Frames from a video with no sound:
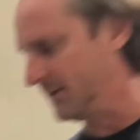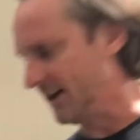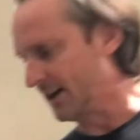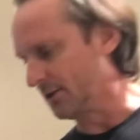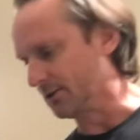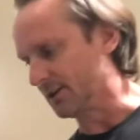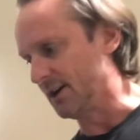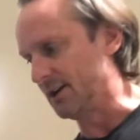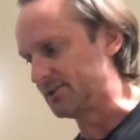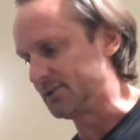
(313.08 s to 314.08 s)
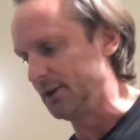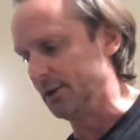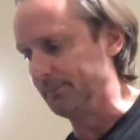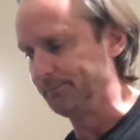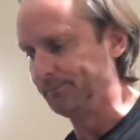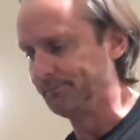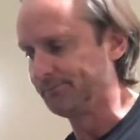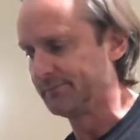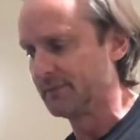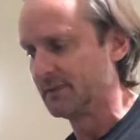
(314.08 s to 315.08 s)
that at all costs. So,
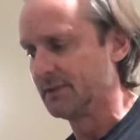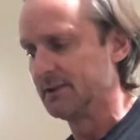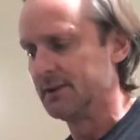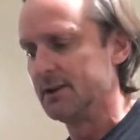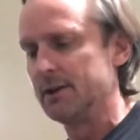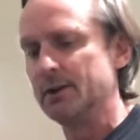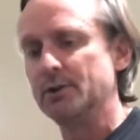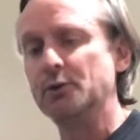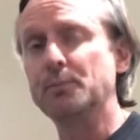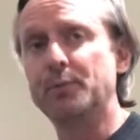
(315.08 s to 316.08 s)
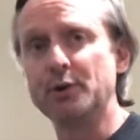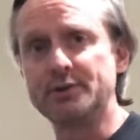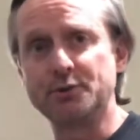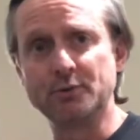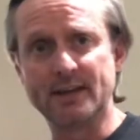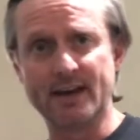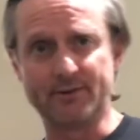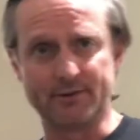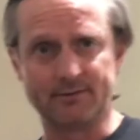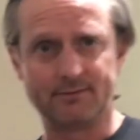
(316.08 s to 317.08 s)
you put together